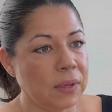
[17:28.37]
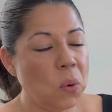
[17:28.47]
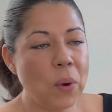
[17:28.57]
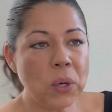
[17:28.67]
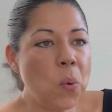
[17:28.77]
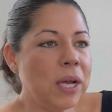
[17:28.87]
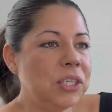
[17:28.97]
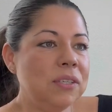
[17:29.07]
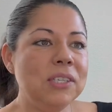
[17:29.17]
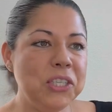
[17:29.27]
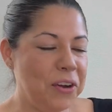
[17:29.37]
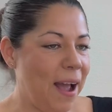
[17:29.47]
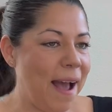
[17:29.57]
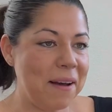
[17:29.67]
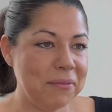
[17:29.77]
What questions do you
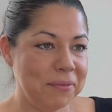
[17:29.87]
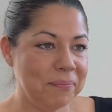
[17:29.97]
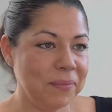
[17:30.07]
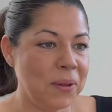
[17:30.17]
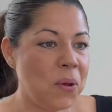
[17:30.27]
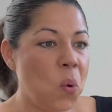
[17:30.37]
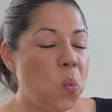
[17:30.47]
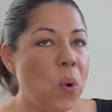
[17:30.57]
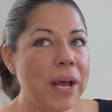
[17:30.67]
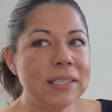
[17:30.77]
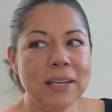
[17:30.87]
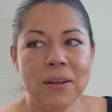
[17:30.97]
have? What